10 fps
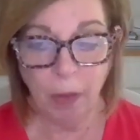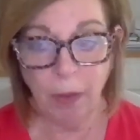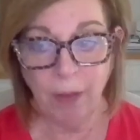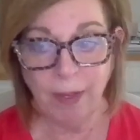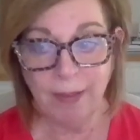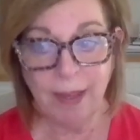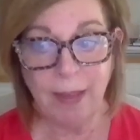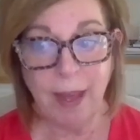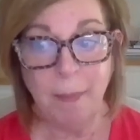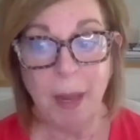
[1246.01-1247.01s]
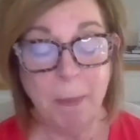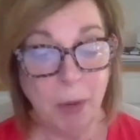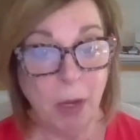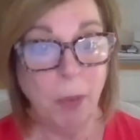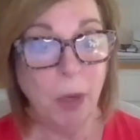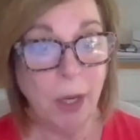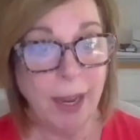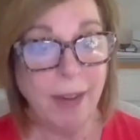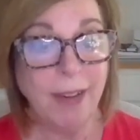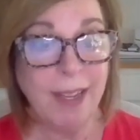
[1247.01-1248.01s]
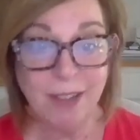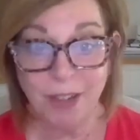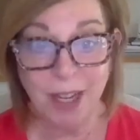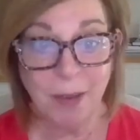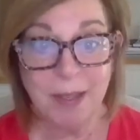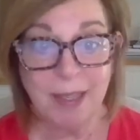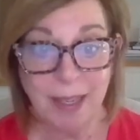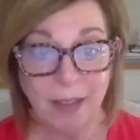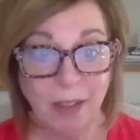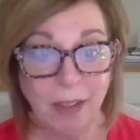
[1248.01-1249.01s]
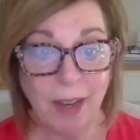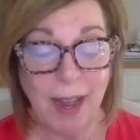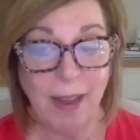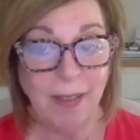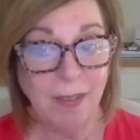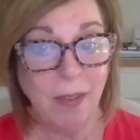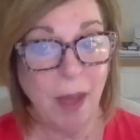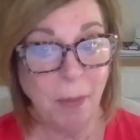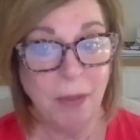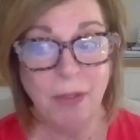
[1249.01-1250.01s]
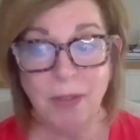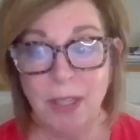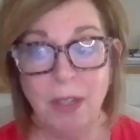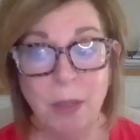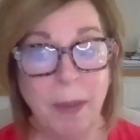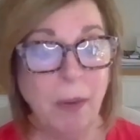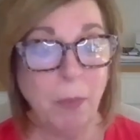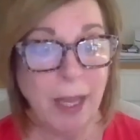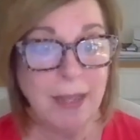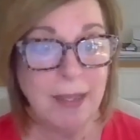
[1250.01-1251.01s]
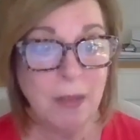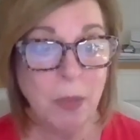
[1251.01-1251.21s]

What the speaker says: Although having said that, my bar workout yesterday was a killer, and this I was using 2 pound weights.